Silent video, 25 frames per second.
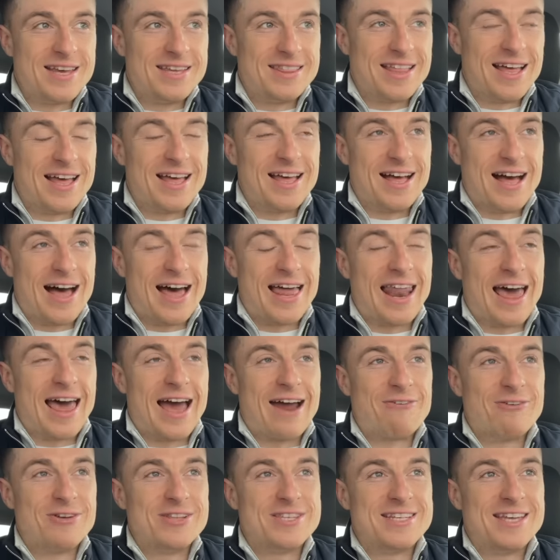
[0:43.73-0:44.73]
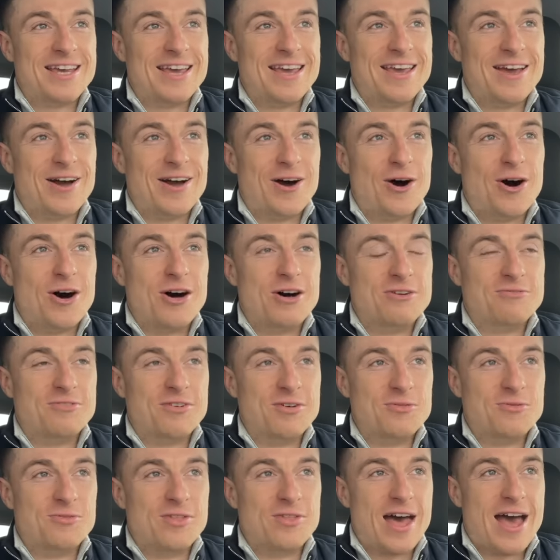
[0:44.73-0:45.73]
The hilarity
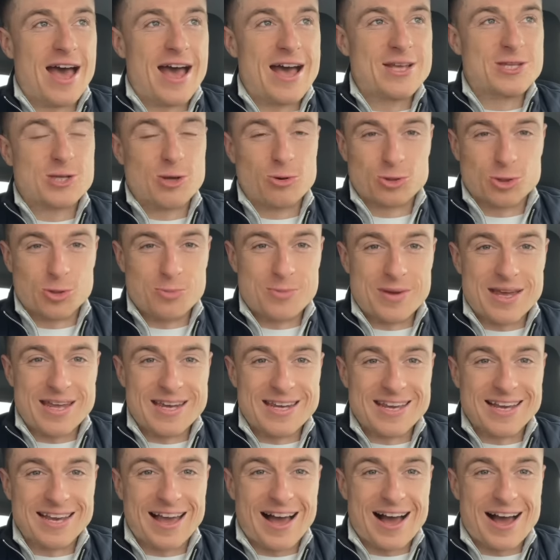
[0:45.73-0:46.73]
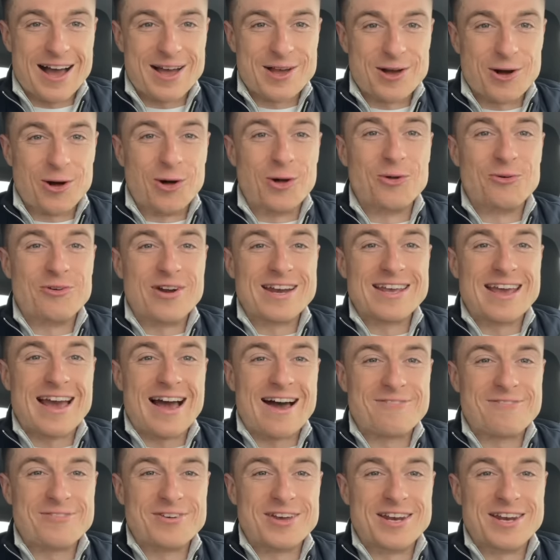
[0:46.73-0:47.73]
of their social media guy already
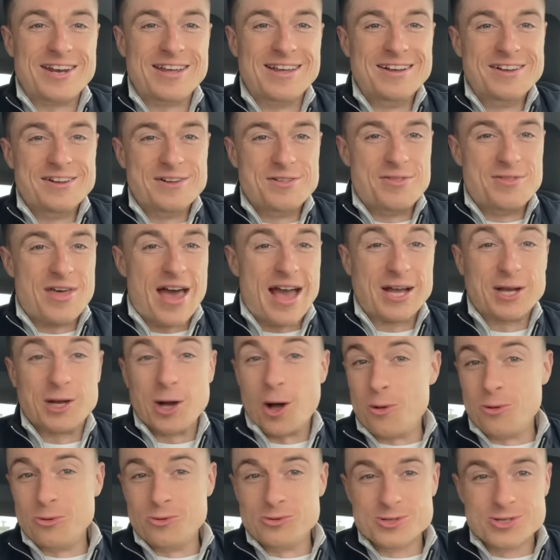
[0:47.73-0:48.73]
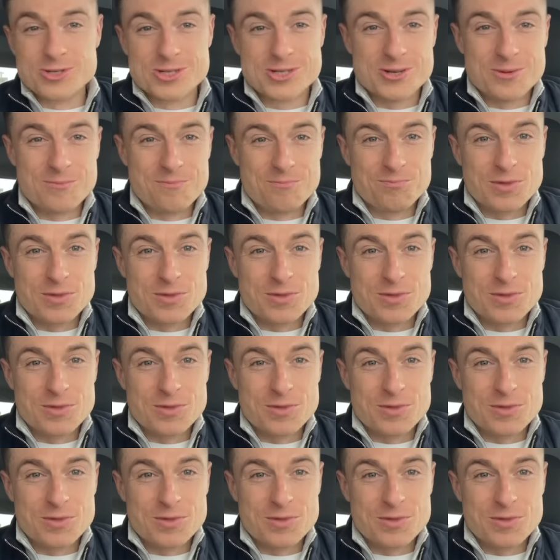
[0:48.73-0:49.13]
having their goals